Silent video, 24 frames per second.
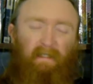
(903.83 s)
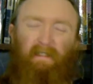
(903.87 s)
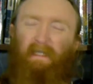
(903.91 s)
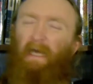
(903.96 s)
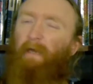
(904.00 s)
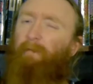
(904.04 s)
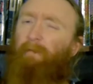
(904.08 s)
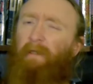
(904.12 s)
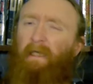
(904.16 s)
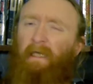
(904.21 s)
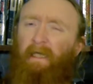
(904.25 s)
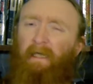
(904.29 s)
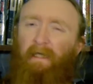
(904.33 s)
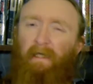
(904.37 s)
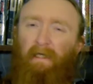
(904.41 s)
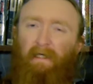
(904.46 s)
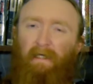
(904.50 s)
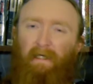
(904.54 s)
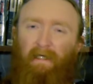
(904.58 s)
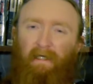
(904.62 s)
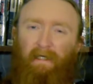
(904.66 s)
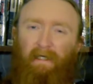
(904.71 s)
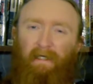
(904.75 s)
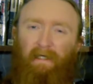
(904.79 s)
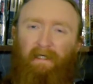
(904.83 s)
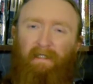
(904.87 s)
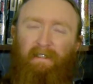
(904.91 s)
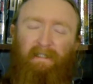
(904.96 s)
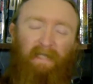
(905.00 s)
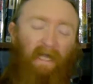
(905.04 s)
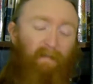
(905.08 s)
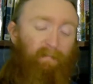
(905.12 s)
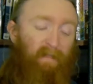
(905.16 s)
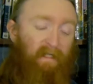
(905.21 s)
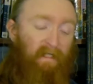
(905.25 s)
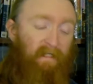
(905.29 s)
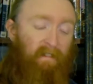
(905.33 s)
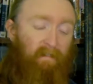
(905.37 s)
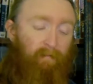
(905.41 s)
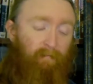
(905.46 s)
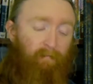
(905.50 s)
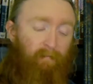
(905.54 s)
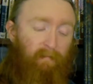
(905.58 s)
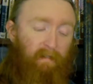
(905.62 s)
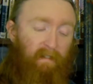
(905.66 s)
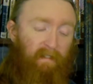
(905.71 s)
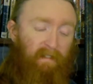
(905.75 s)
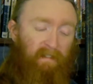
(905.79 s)
Simony?
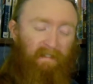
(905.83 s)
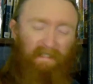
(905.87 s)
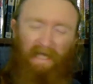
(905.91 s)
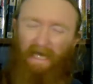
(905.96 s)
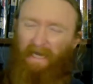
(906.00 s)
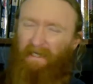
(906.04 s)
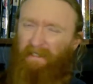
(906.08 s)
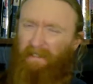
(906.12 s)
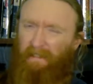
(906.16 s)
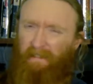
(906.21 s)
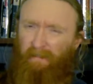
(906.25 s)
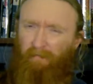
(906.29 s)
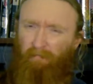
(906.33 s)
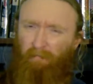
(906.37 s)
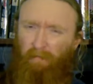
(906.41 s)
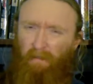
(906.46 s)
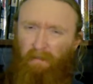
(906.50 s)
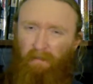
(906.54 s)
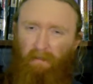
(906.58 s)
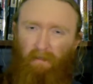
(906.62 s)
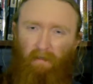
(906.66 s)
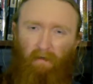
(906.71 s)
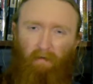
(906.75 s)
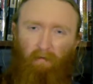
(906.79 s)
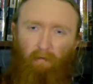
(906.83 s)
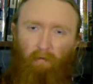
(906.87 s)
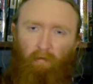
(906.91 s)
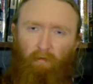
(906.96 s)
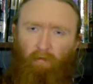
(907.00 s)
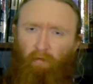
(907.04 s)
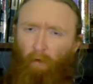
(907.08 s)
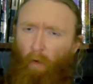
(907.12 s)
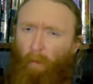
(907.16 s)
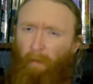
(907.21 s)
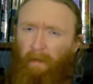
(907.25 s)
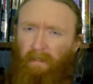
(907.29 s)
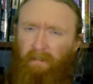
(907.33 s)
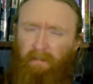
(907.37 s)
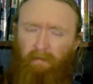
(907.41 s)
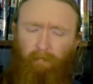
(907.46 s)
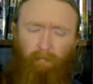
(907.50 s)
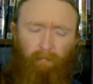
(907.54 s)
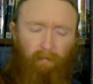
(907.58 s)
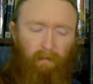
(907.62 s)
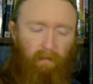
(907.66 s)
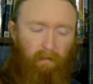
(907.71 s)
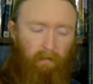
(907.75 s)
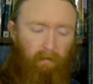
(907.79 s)
Simonism? Zionism?
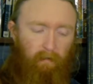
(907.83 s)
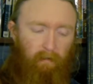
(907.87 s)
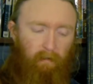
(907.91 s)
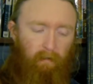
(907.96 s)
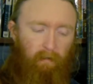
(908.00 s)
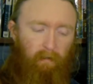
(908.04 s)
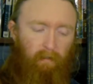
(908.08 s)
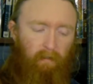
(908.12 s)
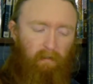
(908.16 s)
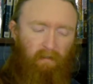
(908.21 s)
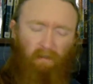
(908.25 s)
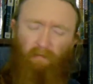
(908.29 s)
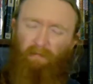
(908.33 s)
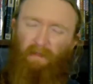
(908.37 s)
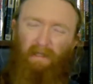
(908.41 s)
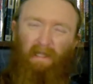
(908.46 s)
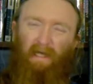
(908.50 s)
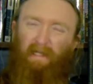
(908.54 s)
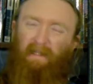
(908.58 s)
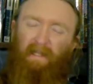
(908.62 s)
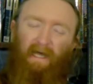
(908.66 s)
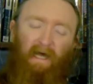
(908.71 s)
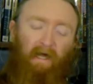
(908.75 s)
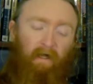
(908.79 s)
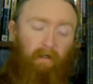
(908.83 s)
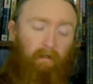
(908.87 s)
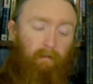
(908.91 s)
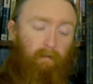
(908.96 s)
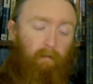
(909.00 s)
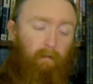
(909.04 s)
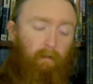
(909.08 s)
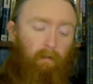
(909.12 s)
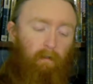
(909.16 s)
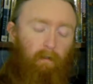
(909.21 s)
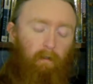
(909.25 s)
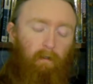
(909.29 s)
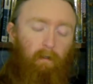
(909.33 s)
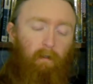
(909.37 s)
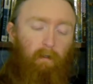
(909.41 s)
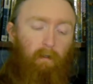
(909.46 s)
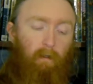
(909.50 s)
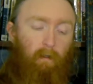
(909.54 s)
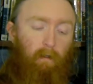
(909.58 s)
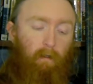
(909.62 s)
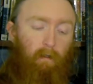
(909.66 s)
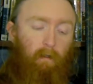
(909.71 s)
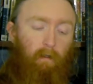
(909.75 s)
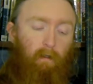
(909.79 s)
Thomism? Something like that.
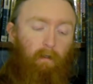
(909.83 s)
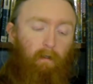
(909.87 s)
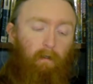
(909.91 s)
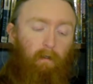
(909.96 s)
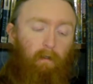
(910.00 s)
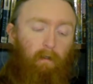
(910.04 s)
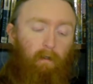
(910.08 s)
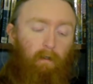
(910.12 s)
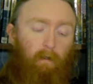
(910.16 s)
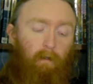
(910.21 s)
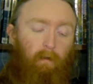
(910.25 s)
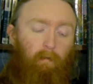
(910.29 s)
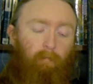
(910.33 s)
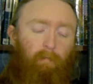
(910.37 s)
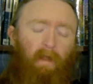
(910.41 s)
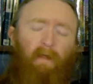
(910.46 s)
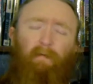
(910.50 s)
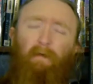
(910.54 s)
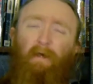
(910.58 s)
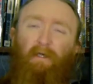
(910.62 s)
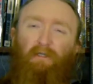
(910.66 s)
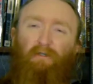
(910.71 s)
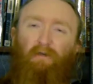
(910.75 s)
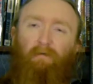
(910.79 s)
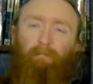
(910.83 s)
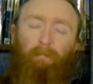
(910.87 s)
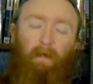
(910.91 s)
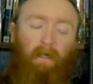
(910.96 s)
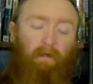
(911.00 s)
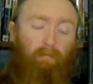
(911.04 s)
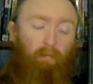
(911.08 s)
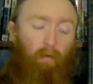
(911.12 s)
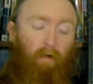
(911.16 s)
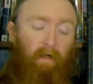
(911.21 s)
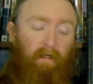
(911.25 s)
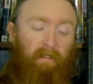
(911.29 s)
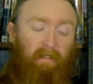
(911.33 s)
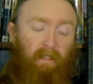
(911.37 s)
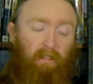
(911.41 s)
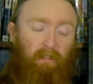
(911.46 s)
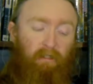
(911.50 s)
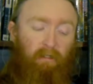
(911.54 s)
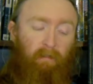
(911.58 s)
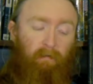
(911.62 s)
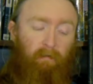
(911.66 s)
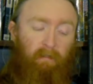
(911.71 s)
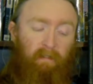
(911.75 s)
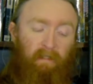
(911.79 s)
Maybe I should have paid more
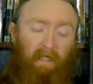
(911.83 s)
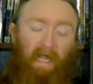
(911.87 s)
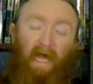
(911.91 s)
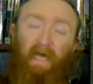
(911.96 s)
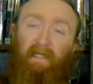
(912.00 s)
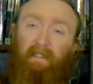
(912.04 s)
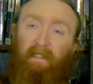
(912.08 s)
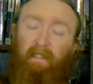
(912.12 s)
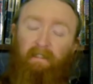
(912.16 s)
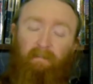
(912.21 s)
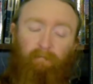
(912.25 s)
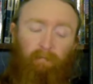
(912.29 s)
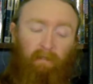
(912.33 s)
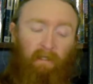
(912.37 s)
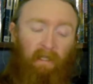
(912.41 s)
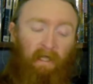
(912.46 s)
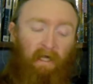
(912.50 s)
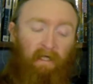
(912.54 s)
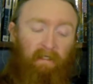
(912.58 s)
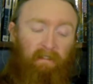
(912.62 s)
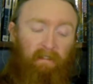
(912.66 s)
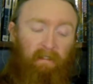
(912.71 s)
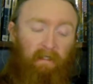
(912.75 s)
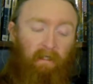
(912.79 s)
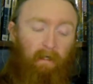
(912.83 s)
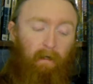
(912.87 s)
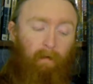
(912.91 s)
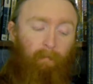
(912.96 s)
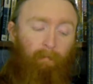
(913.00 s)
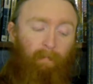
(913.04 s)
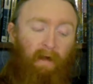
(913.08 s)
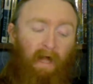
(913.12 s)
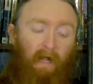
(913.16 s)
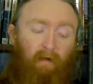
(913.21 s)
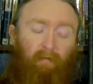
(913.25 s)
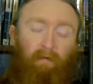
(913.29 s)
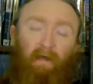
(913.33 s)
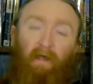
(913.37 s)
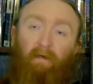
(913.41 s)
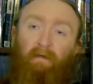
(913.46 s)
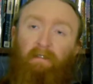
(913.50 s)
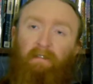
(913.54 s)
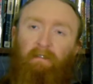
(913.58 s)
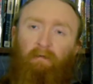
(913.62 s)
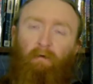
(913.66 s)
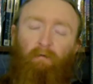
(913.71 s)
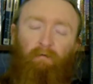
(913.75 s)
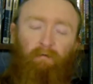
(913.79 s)
attention to catechism class back when
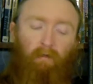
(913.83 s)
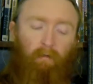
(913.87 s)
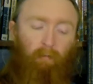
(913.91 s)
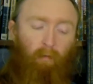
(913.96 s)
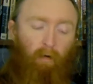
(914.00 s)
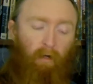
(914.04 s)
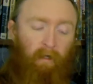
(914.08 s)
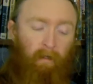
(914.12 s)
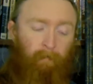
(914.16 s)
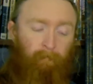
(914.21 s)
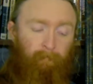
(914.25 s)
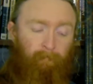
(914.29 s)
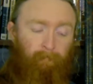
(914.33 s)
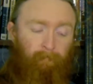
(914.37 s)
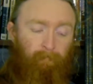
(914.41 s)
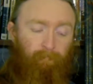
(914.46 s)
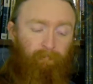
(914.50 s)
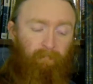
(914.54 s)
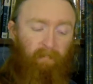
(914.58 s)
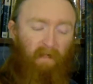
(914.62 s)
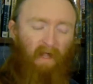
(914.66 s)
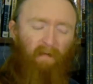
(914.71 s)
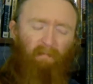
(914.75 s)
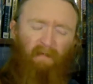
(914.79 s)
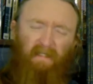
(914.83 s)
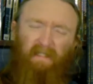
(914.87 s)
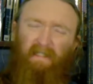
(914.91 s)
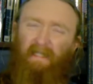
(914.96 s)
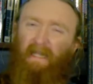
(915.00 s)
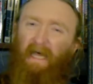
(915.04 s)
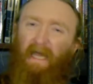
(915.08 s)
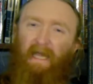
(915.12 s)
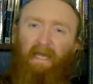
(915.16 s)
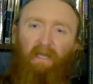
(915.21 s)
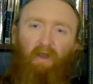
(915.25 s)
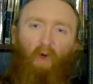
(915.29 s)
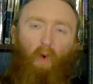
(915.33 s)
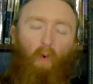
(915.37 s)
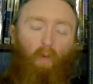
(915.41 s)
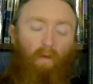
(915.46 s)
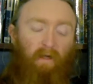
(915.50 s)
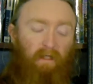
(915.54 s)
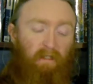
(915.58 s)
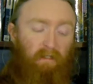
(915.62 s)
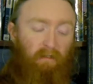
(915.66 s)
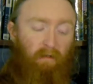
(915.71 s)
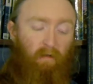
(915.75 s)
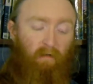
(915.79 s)
I was an altar boy. But Sly had
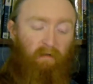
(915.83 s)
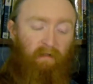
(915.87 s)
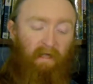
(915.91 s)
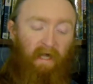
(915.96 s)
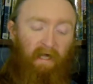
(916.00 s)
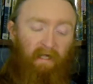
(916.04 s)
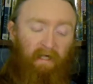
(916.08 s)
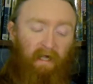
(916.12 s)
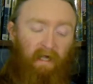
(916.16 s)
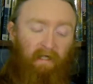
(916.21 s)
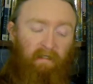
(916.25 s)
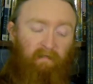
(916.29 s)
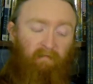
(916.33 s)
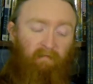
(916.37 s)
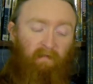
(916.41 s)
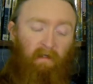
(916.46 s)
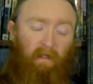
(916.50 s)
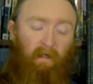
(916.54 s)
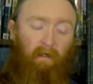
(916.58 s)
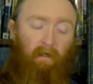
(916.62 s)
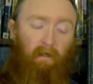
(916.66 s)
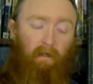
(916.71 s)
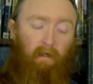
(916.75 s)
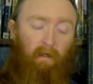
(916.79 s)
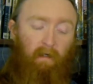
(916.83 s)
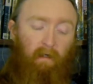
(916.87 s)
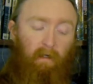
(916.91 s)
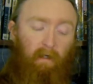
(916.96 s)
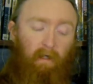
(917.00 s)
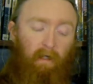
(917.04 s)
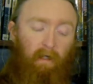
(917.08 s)
always known that kind of thing.